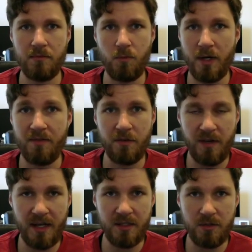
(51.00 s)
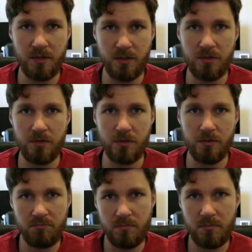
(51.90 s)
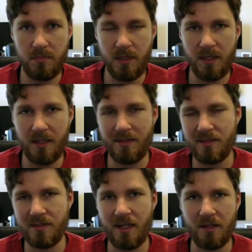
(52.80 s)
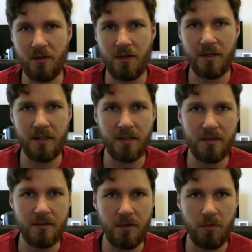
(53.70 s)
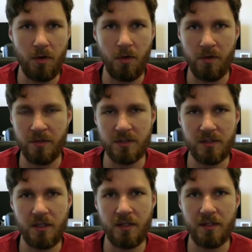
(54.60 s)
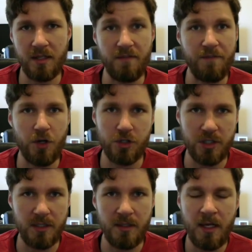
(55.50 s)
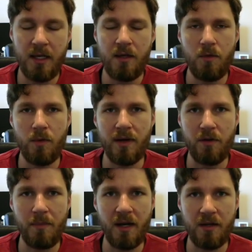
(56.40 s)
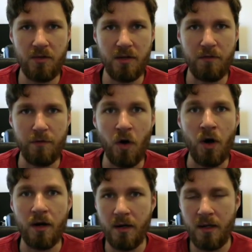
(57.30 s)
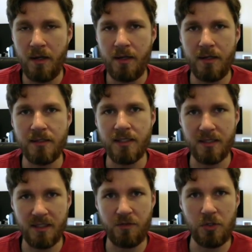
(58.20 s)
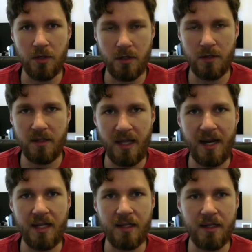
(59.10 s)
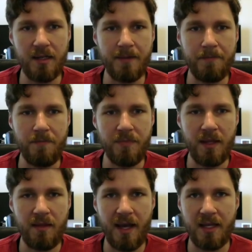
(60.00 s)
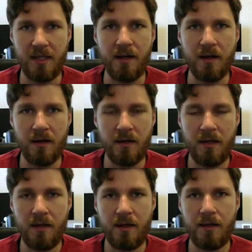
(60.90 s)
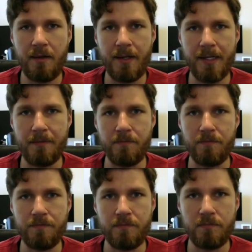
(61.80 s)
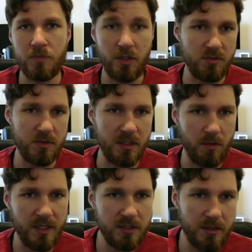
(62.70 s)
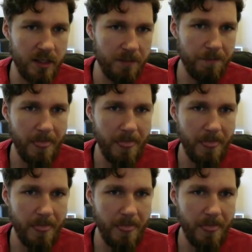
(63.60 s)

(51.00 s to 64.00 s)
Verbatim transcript: whatever value you uh, it's not called a, a, rollover, it's called a conversion. Whatever amount you convert is as if you earned that income that year. Um, so let's read the question now.